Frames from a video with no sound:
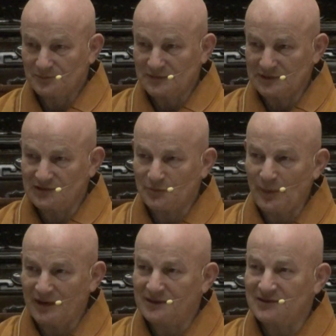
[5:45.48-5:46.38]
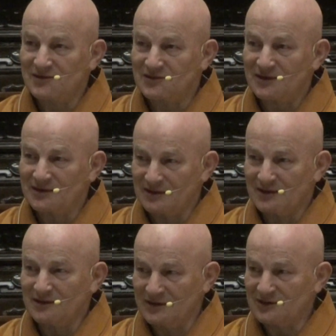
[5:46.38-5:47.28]
This part is
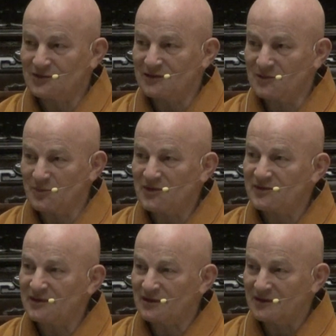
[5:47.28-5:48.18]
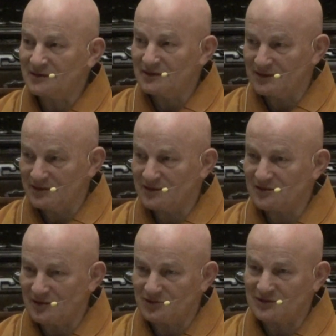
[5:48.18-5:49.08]
naturally missing in the
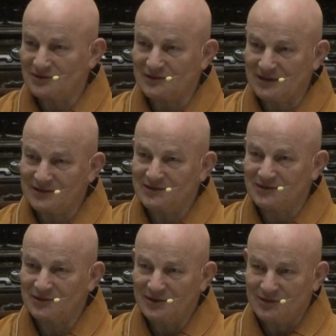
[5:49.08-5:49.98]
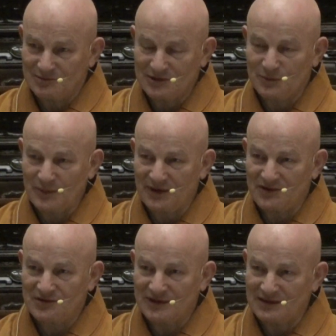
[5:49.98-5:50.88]
Southern tradition, which
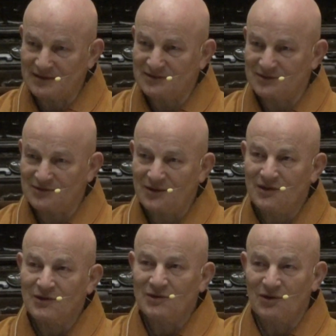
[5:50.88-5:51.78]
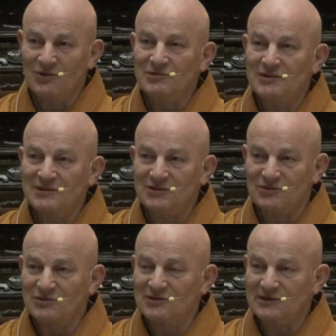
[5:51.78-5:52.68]
pays attention only
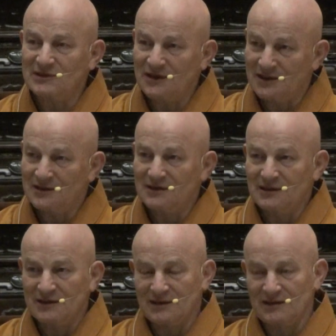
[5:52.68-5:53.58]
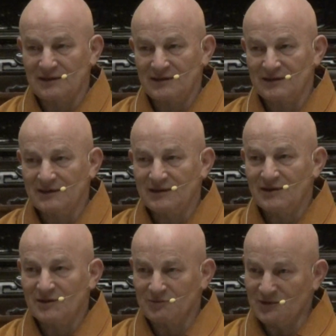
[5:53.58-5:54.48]
to the uh,
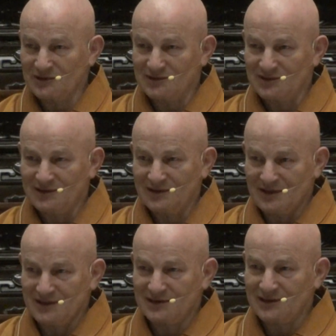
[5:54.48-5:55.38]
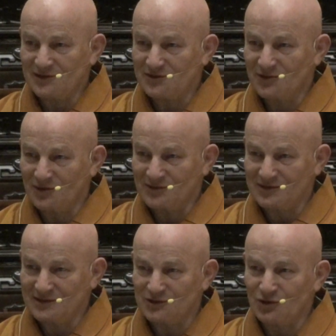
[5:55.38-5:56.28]
what here is called
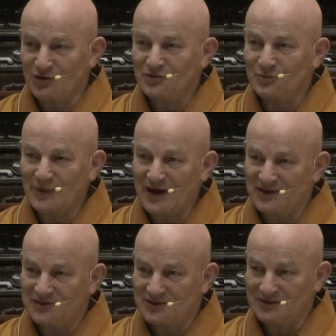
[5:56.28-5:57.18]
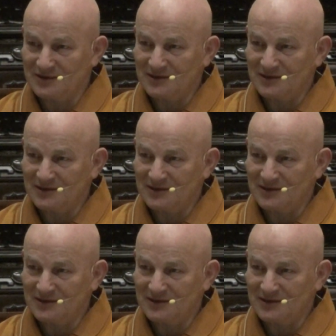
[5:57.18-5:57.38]
the gross breath.